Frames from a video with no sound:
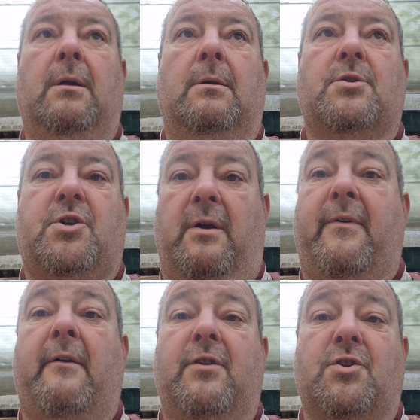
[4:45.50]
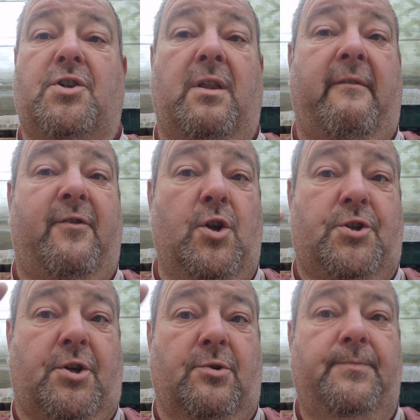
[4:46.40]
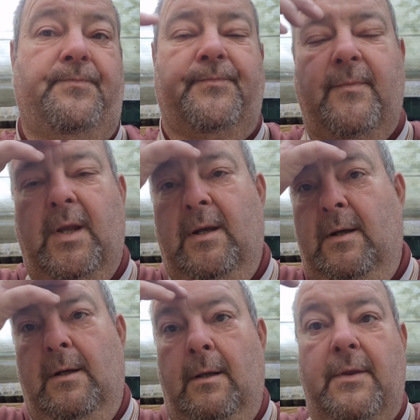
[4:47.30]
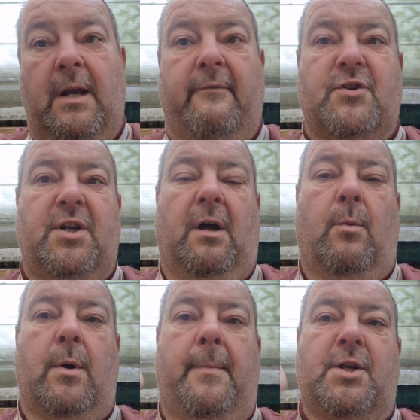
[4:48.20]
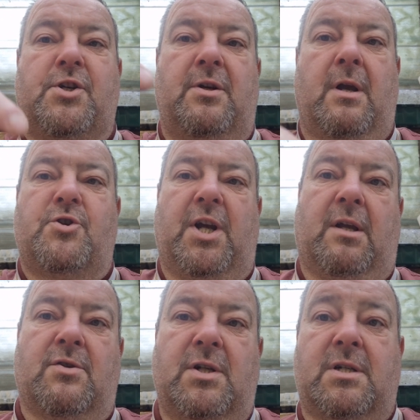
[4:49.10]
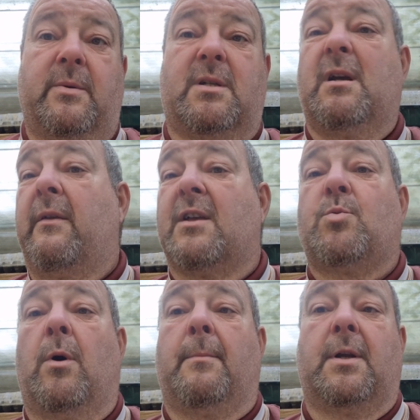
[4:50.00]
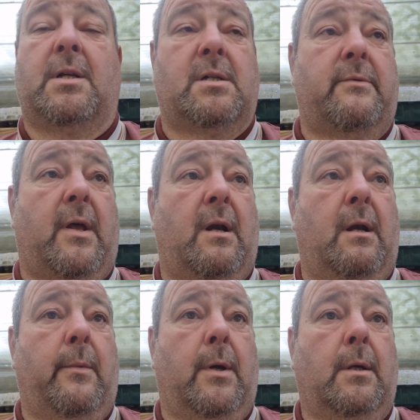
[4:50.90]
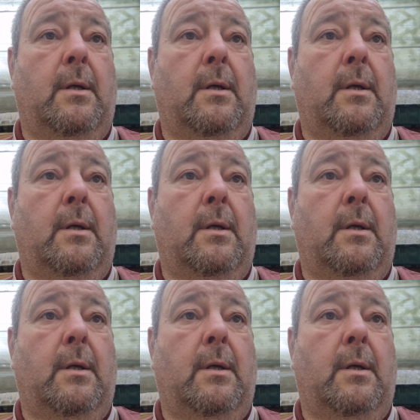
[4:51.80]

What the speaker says: slide valve using on the vertical, then obviously I want to make sure no shit goes into it. So that's why I'm going to do that anyway.